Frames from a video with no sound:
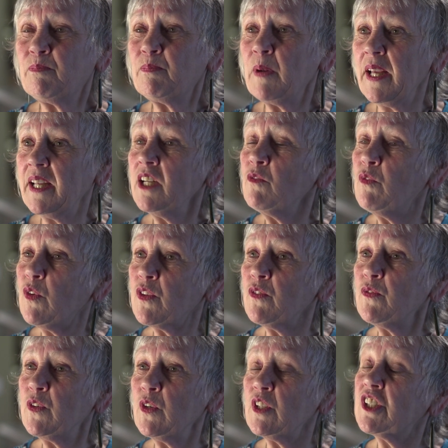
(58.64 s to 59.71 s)
planning for the
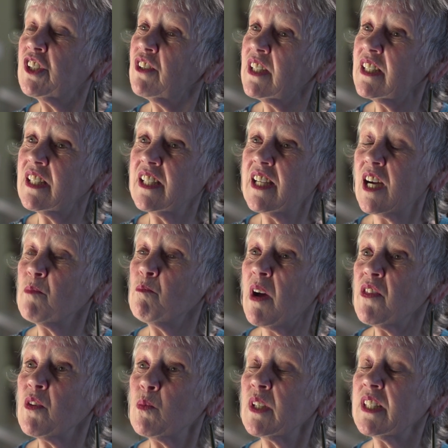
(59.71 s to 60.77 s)
future as a young
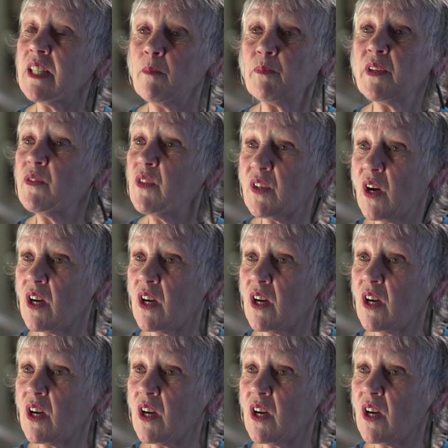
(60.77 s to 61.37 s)
mother was something that